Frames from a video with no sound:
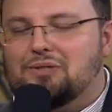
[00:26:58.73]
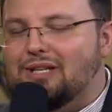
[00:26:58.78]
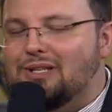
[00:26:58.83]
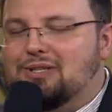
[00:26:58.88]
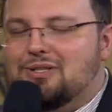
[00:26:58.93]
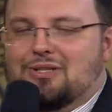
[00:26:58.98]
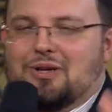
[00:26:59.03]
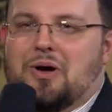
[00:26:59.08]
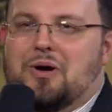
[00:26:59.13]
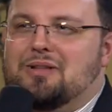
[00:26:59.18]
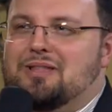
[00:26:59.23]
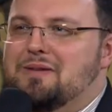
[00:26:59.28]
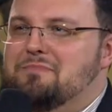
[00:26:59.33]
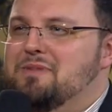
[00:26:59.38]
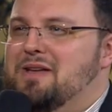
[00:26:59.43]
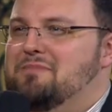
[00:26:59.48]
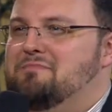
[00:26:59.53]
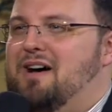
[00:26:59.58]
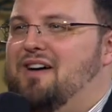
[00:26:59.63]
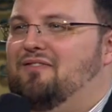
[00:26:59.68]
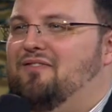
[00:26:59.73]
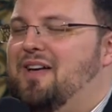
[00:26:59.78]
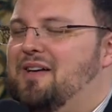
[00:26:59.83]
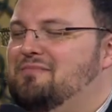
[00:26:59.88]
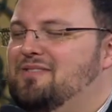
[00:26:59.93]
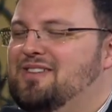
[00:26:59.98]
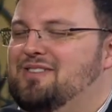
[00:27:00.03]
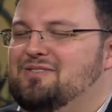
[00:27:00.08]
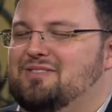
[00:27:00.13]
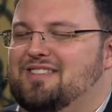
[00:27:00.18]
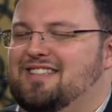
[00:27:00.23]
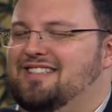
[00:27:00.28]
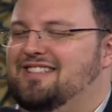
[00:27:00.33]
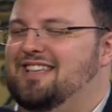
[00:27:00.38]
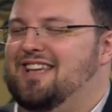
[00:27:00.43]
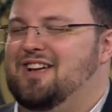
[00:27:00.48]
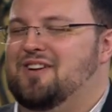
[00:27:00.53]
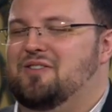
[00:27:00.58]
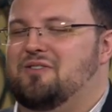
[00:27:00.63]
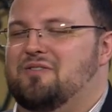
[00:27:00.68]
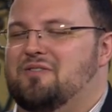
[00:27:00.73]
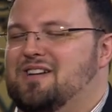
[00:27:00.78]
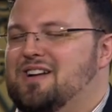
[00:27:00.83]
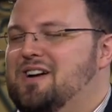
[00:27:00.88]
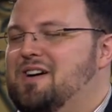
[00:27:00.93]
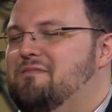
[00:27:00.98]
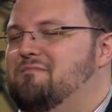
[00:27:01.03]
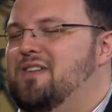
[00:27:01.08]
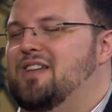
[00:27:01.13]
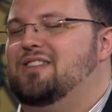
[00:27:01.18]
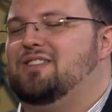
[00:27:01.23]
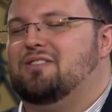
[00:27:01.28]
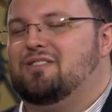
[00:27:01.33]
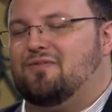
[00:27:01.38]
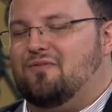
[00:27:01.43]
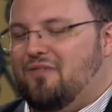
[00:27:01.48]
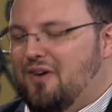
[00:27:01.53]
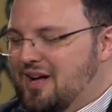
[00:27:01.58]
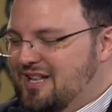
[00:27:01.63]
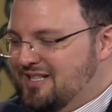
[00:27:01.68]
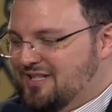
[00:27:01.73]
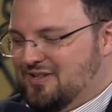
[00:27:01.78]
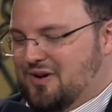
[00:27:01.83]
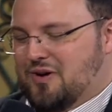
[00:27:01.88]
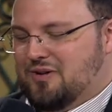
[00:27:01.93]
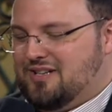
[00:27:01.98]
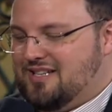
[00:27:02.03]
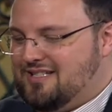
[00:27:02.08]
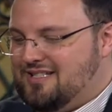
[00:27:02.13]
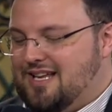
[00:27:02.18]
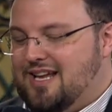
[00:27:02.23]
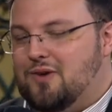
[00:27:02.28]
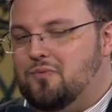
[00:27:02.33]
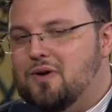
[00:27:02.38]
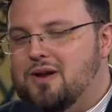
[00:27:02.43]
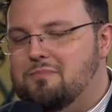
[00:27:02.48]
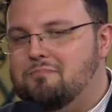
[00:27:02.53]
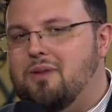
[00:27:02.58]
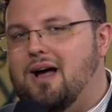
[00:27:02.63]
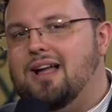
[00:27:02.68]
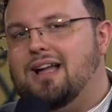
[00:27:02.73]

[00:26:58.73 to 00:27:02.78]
was a song that me and my family used to sing growing up. It's a fun song to sing, written by